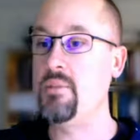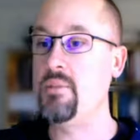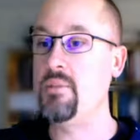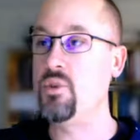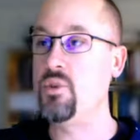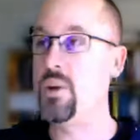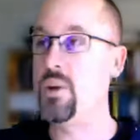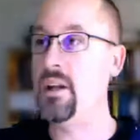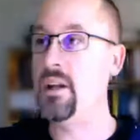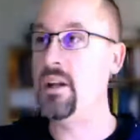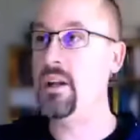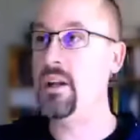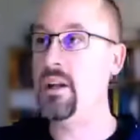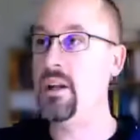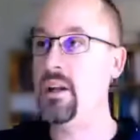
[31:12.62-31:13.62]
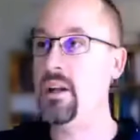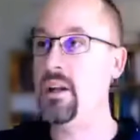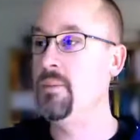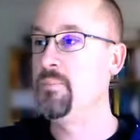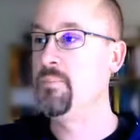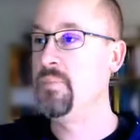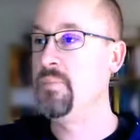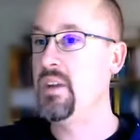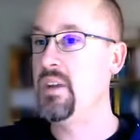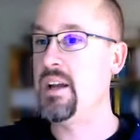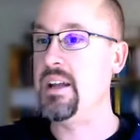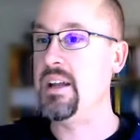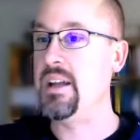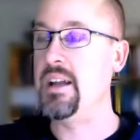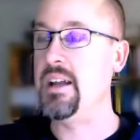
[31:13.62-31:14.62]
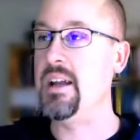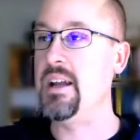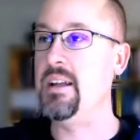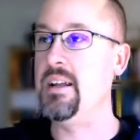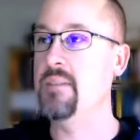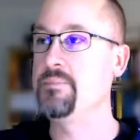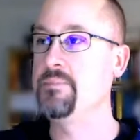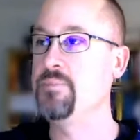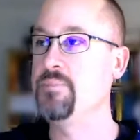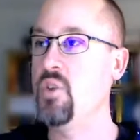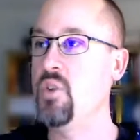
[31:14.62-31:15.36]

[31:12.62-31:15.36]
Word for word: room and kind of get an idea of what you're doing.